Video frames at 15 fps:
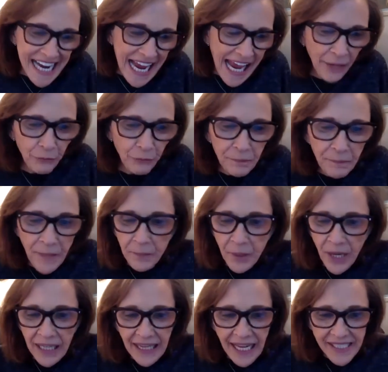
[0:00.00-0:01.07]
And remember,
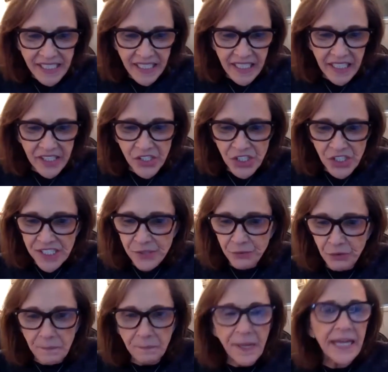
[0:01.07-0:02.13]
I'd like to just
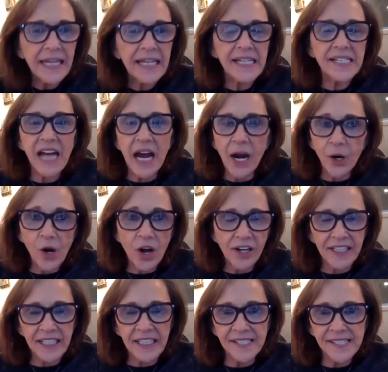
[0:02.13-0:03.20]
remind our
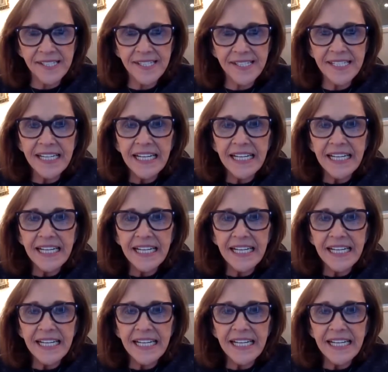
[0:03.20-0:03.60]
audience